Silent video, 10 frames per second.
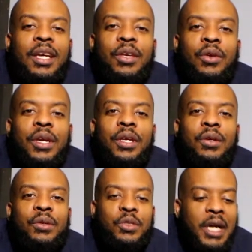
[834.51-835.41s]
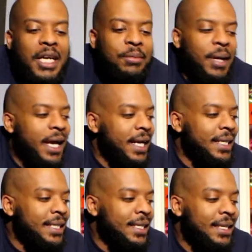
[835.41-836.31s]
you can use trash
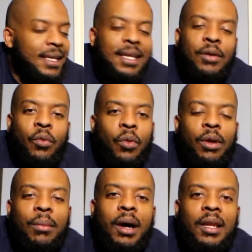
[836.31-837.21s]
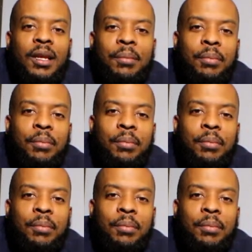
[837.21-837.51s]
bags, roll them all up,